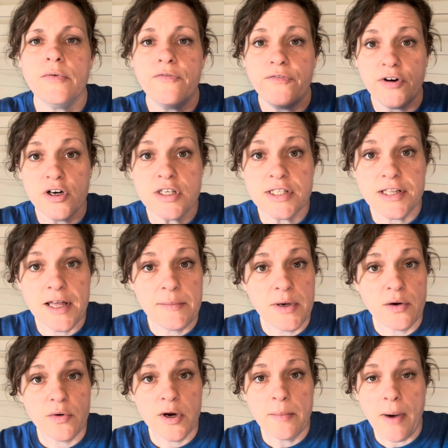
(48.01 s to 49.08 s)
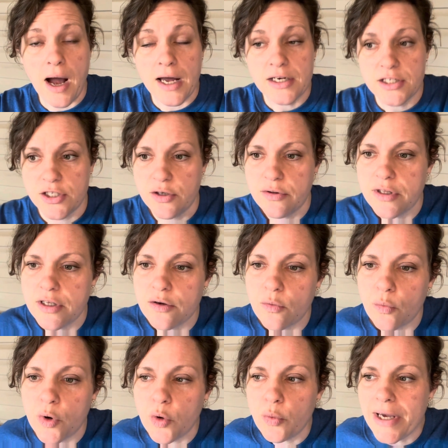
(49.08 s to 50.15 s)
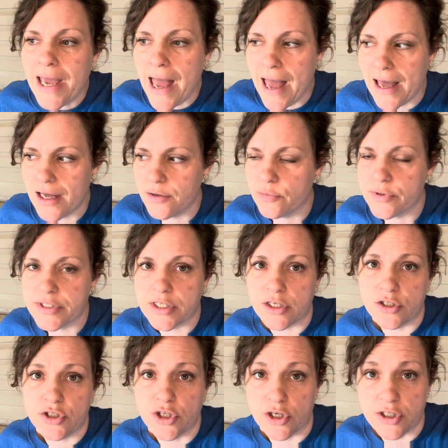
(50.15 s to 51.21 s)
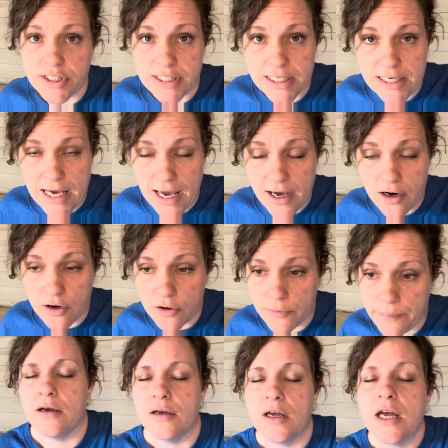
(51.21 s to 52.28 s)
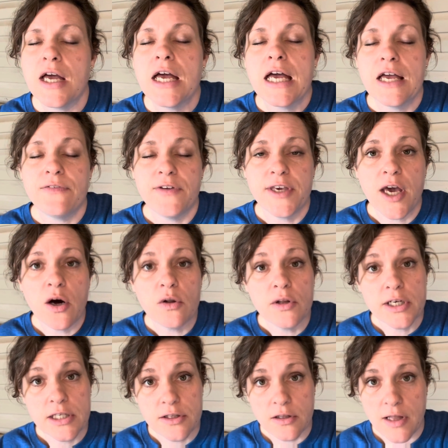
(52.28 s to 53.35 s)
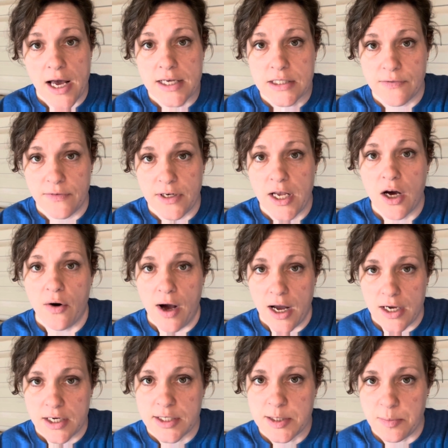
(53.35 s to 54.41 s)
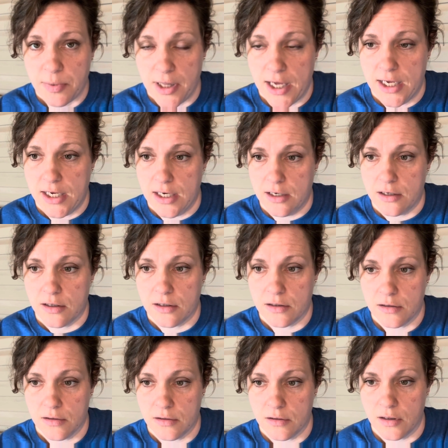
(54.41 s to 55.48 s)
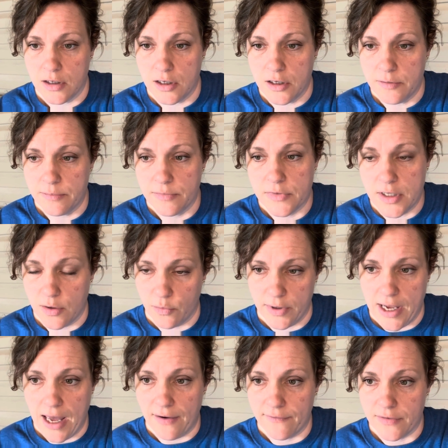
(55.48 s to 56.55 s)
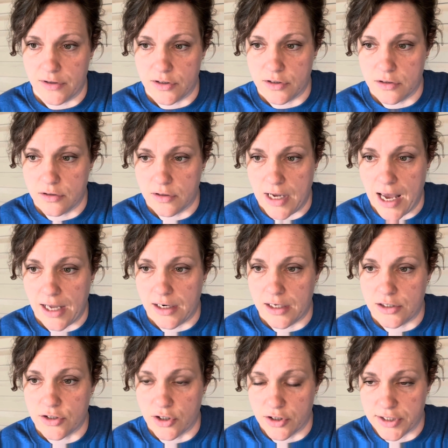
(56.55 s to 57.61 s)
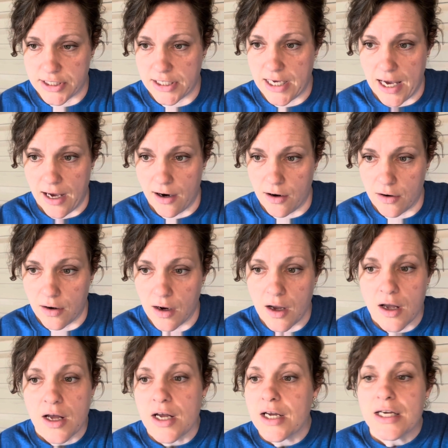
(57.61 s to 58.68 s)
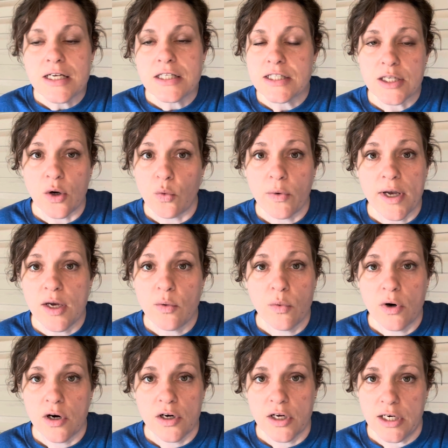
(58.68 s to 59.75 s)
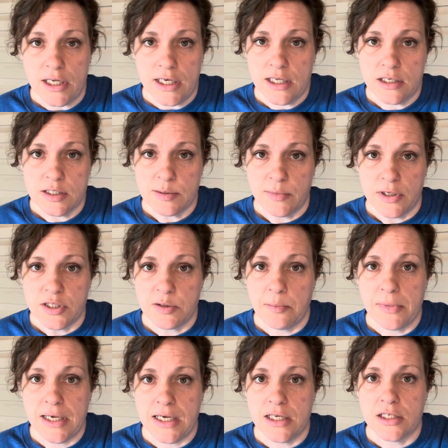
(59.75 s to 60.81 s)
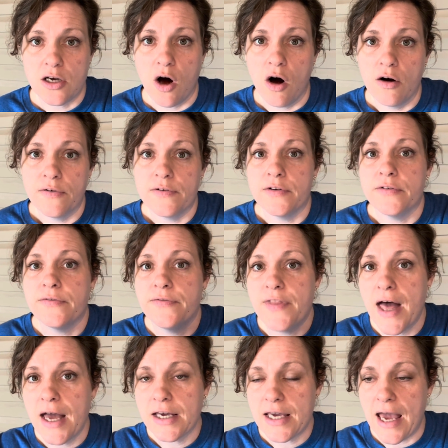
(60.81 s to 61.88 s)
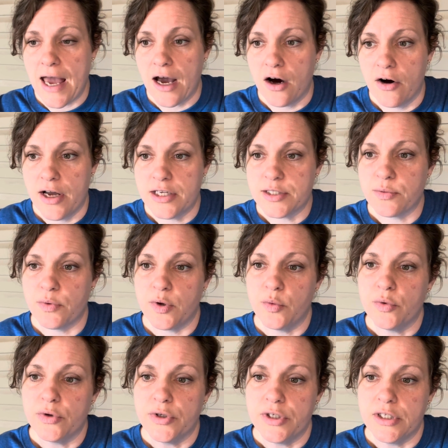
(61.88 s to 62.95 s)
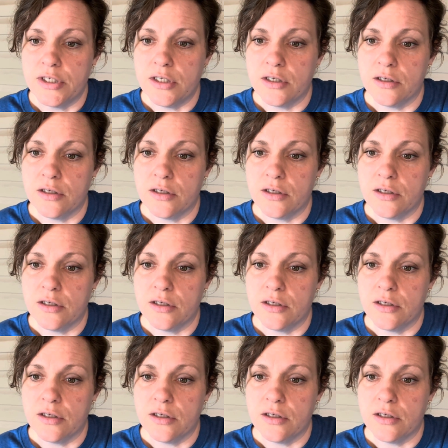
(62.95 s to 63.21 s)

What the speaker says: First, let me remind you that what we had was a Jersey cow. If you go look at the last video, I explained that we had a Jersey cow. So we weren't going to get as much meat off of that cow as we would,